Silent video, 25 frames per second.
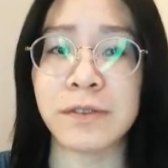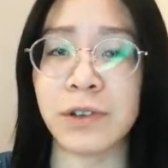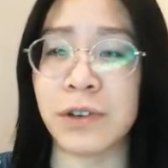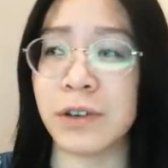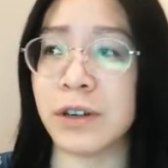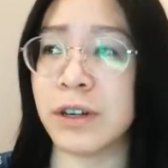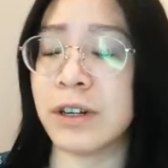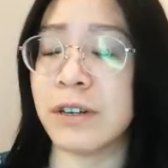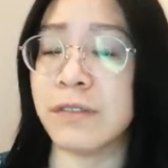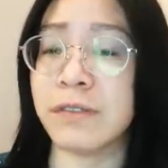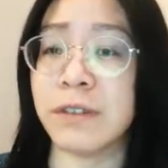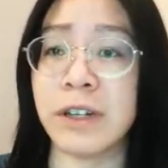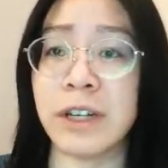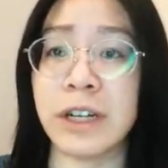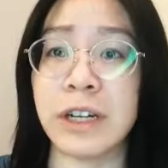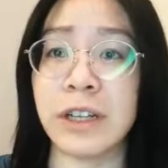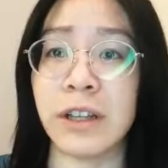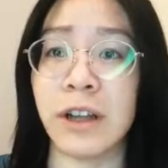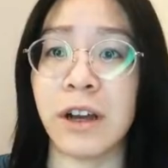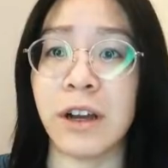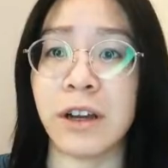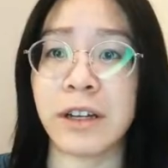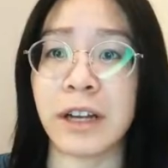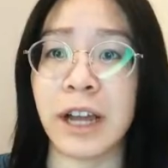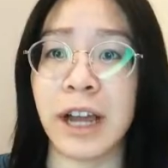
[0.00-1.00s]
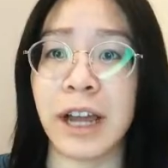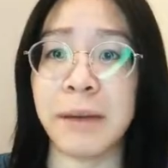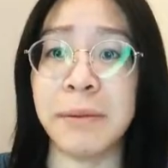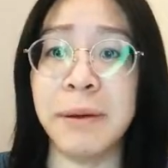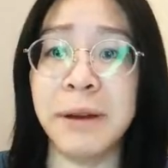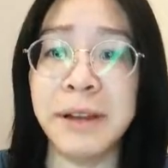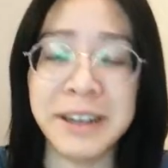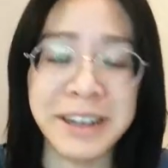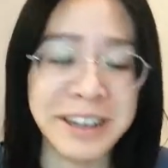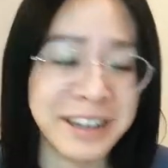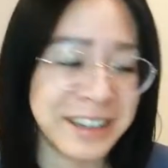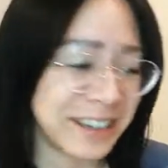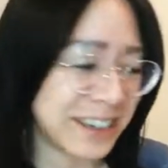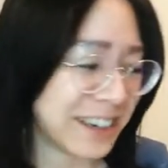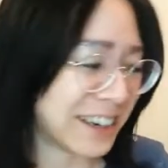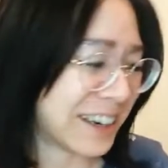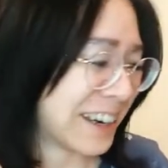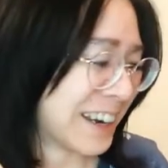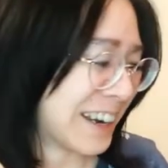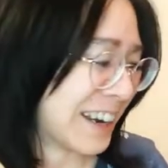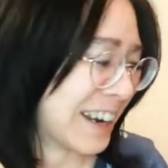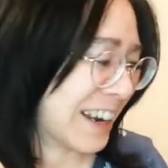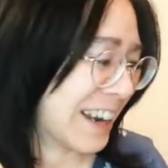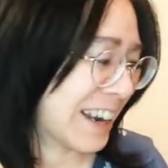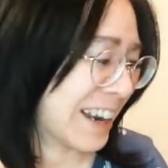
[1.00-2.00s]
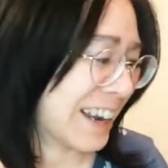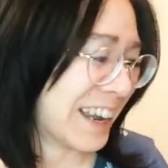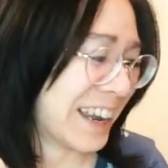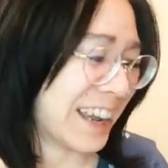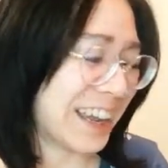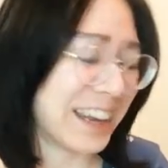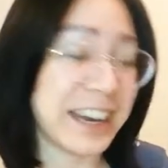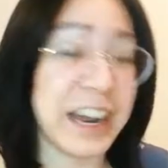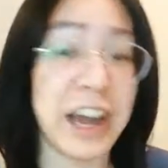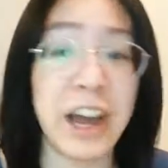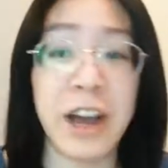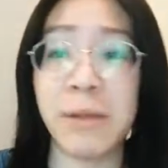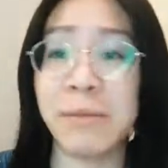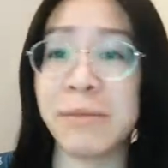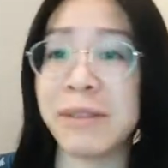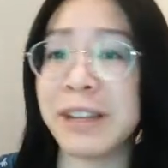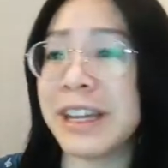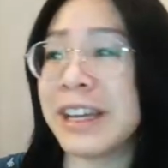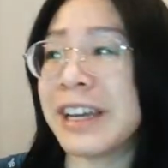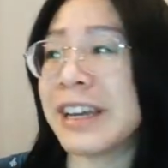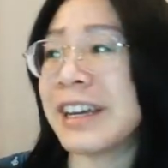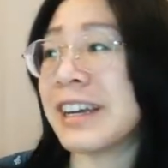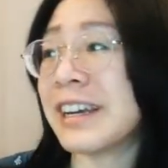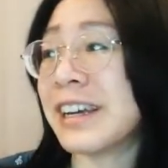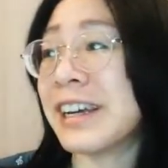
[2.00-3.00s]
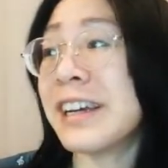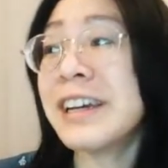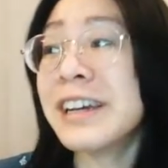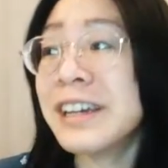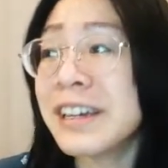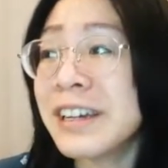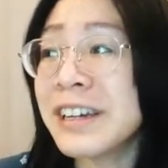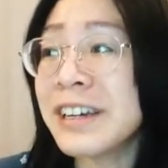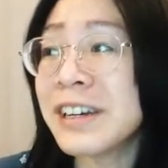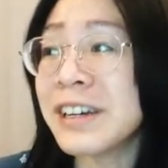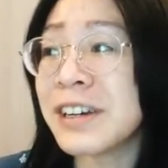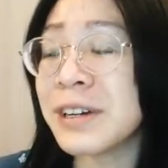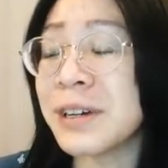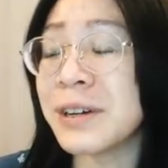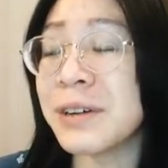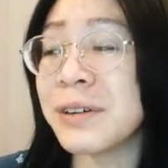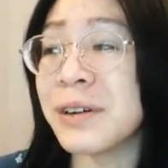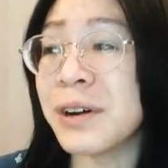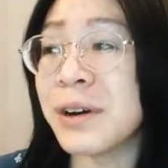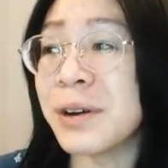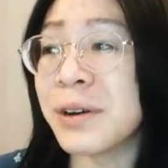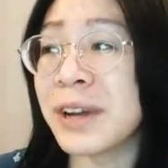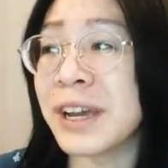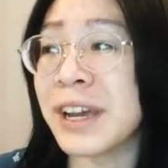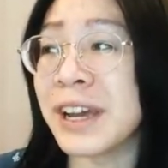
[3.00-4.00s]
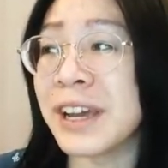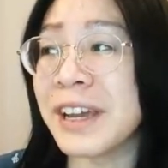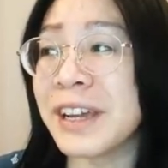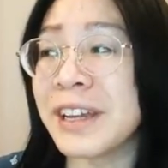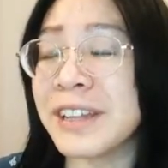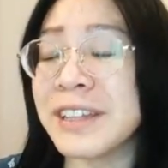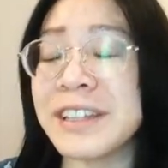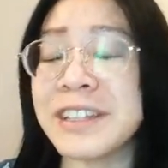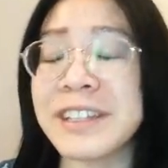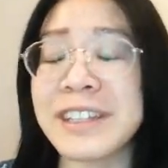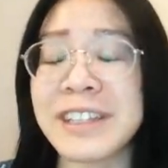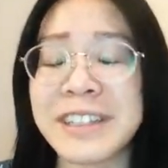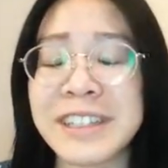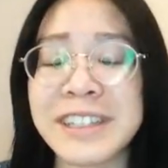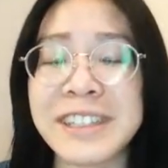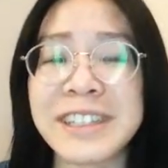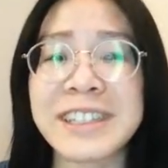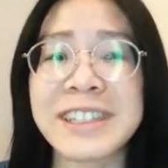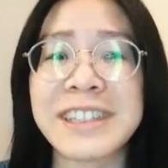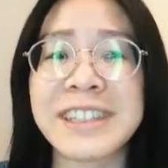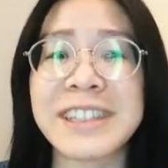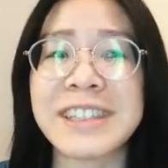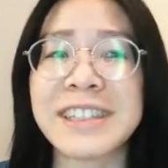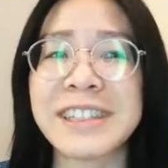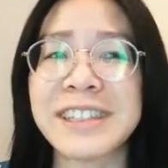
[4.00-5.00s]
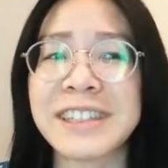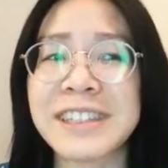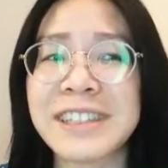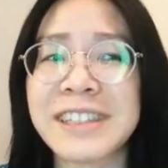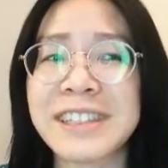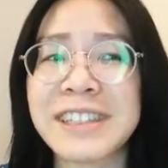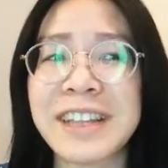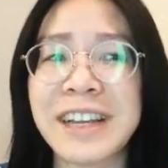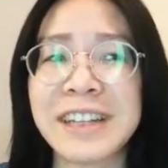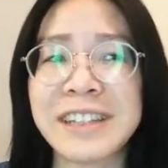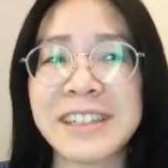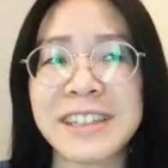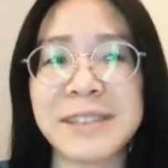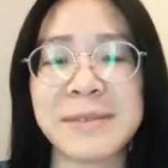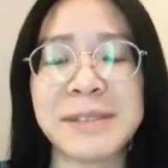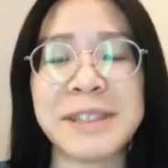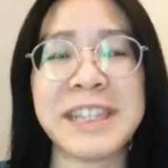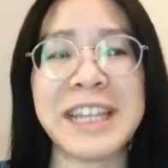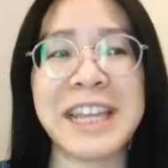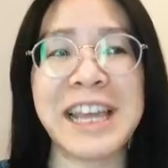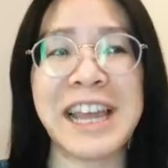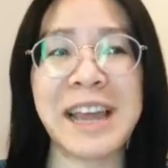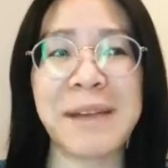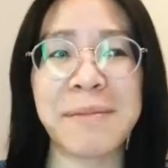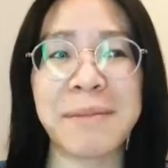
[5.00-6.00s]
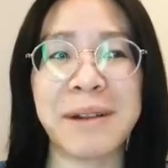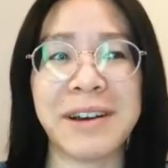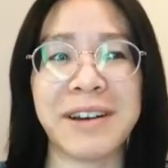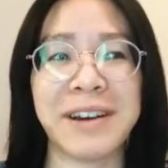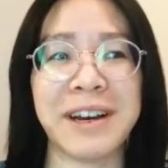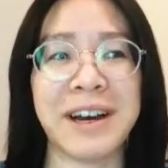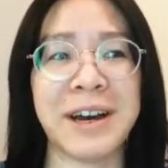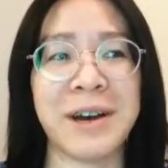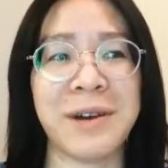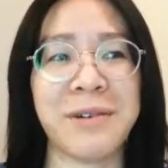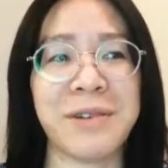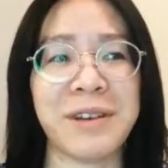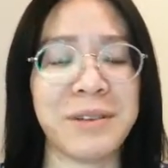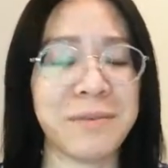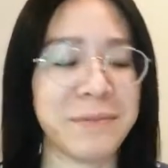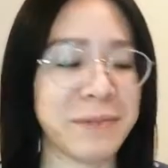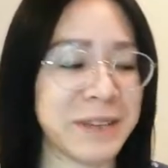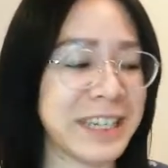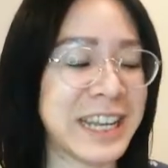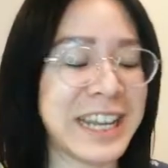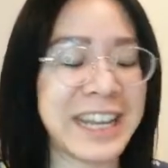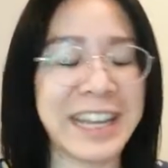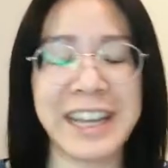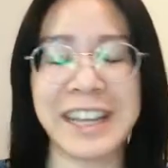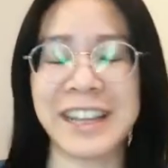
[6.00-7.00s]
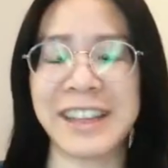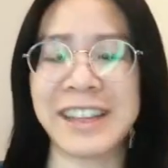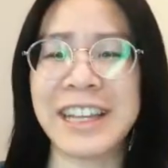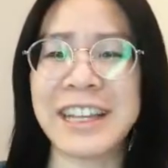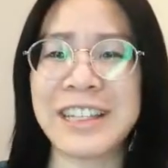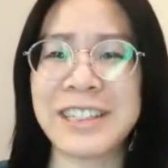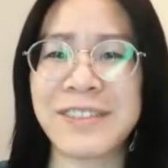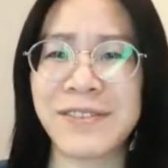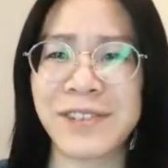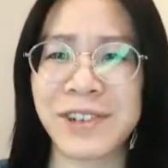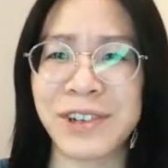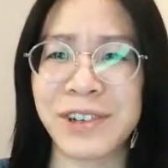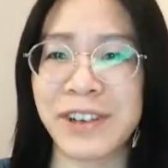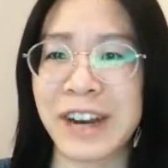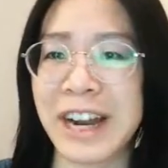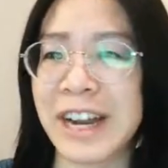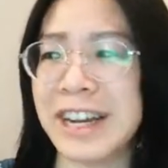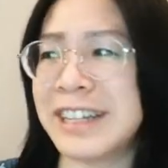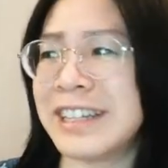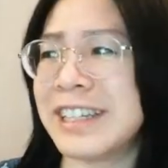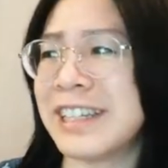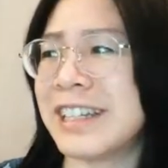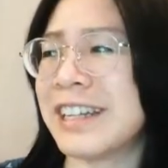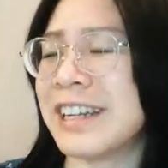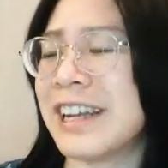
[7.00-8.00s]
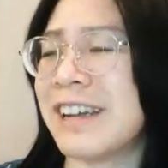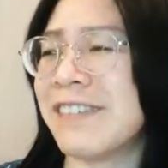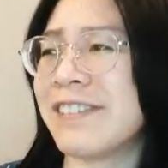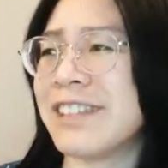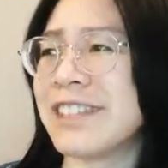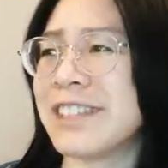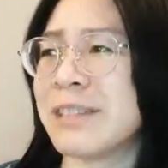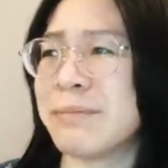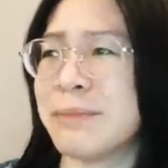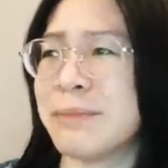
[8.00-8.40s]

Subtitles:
for a very long time. And now I'm like, okay, I've just been thinking about how we've been taking things for granted, and I've just